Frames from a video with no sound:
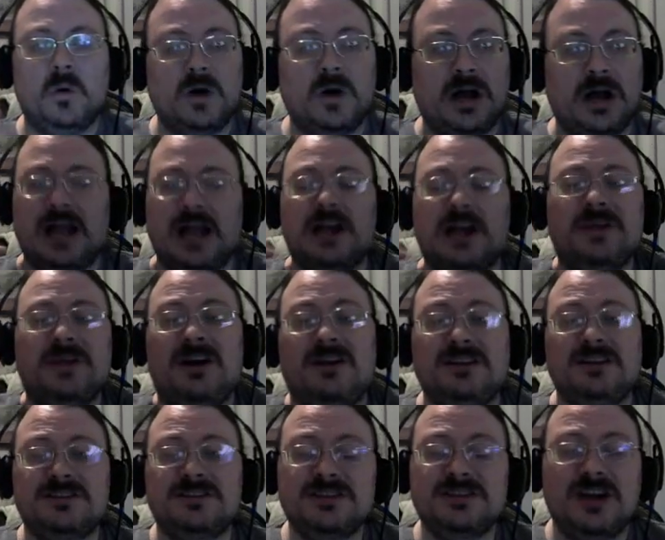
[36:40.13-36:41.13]
I gotta be
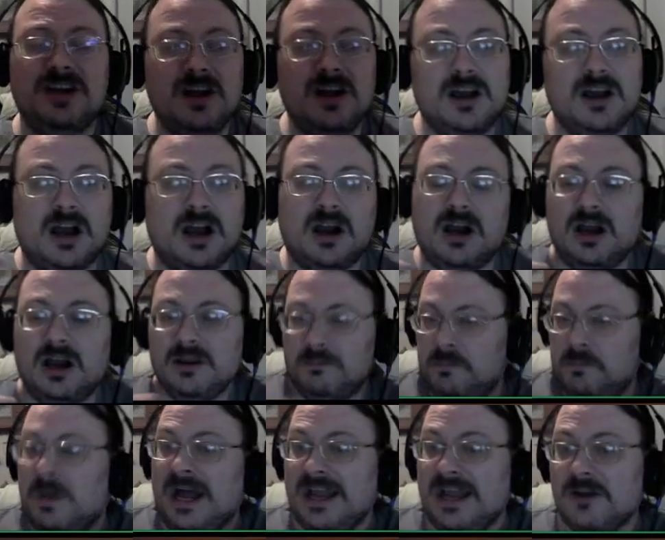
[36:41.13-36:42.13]
honest,
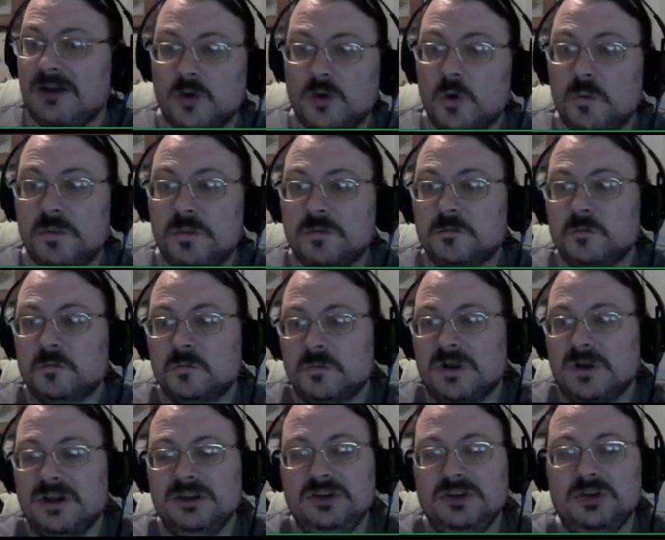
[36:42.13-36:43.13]
my group
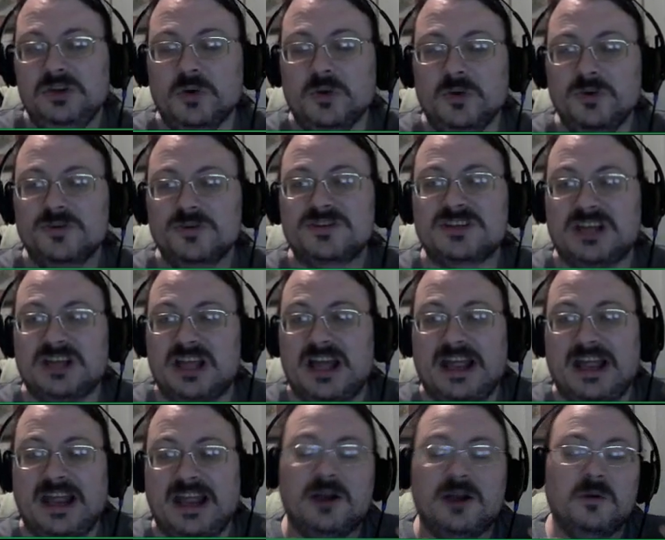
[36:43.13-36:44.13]
used,
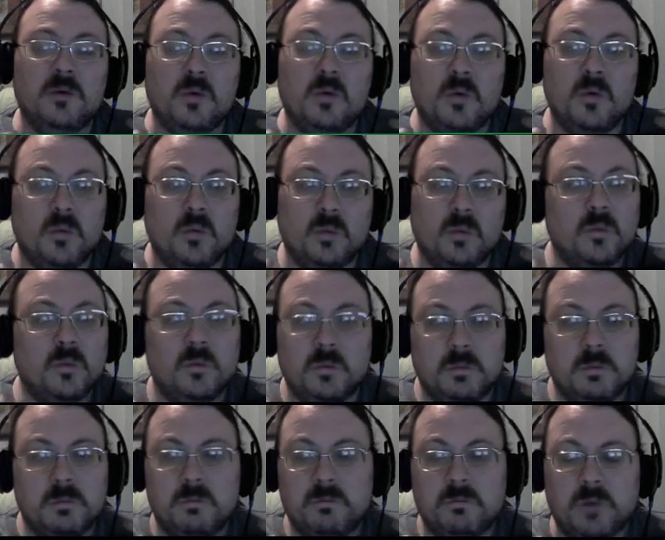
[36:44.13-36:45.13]
like,
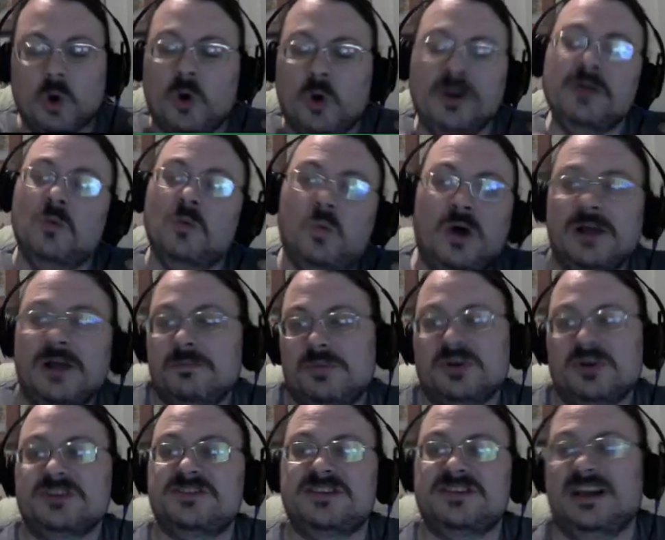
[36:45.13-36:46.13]

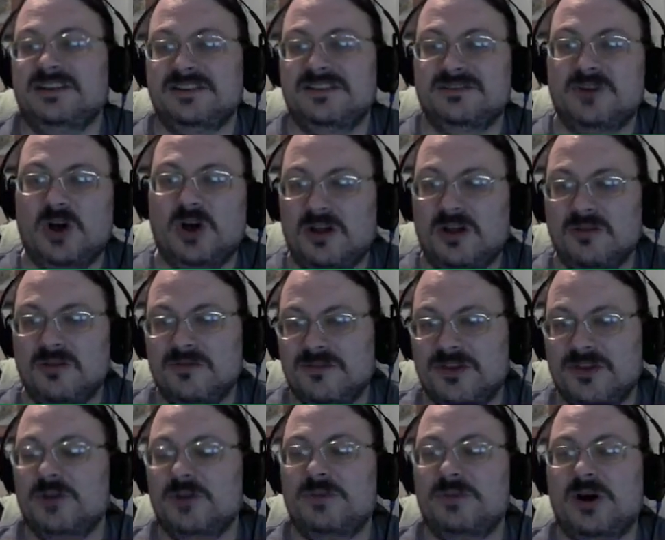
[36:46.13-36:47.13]
0.1% of all
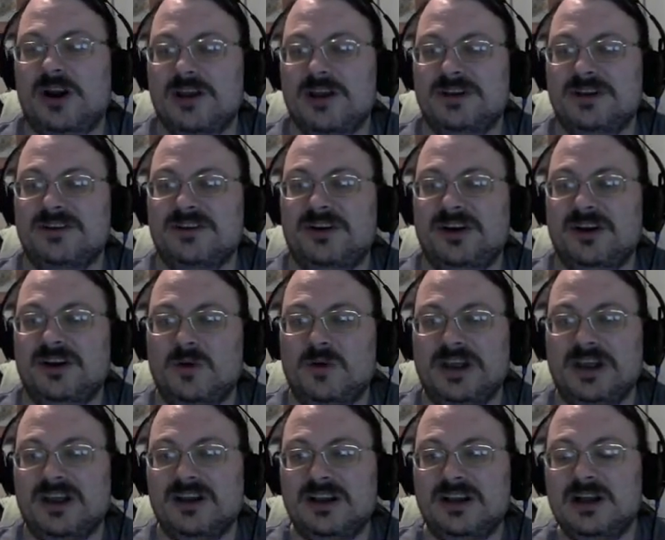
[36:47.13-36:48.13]
third-party material.
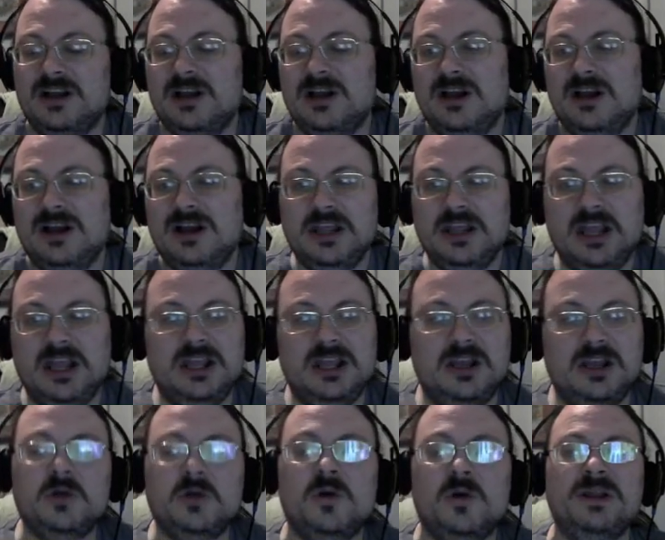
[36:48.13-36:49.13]
Like,
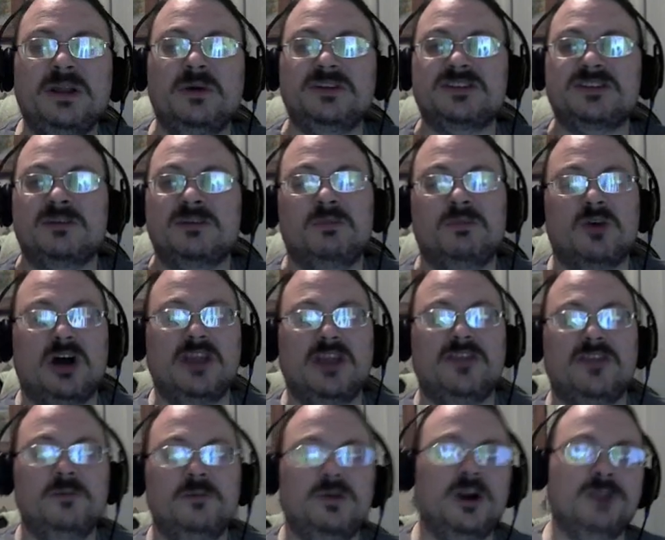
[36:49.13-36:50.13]
normally when someone brought
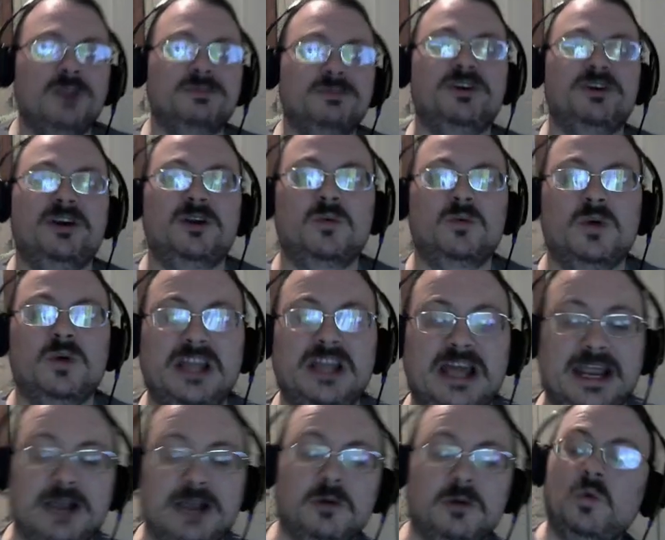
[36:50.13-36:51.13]
third-party material, we're
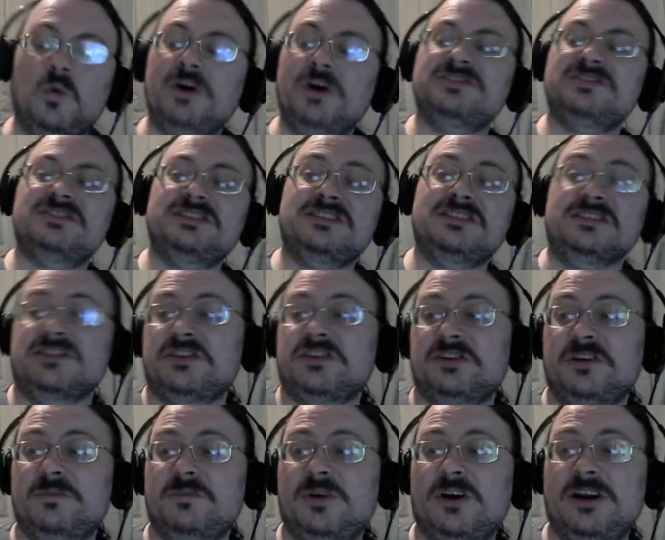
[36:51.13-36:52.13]
like, what is this? It's
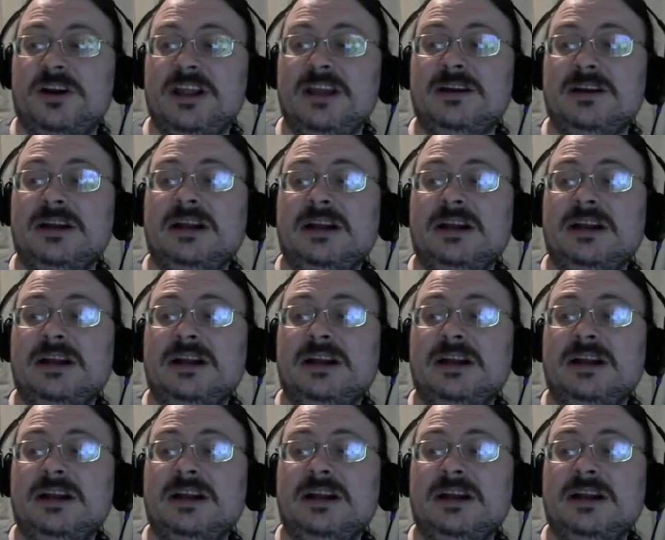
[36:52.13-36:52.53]
third-party?